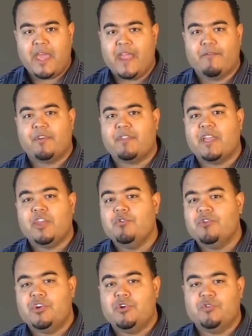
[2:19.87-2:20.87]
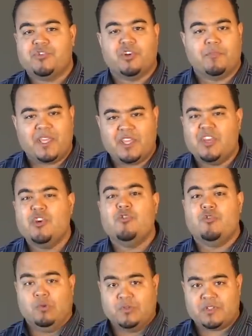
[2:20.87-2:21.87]
Everything you do should be
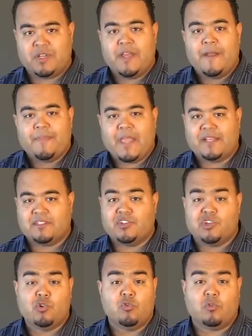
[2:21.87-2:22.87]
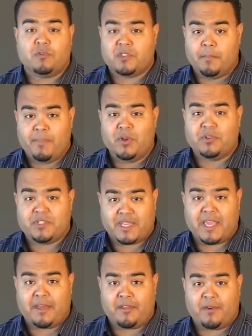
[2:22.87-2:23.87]
used as a tool to build
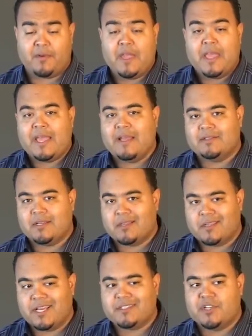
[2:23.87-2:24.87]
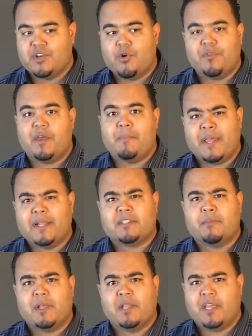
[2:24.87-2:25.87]
together and to get to know them
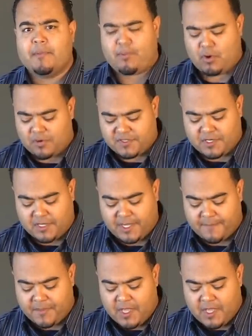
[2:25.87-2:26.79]
intimately and personally.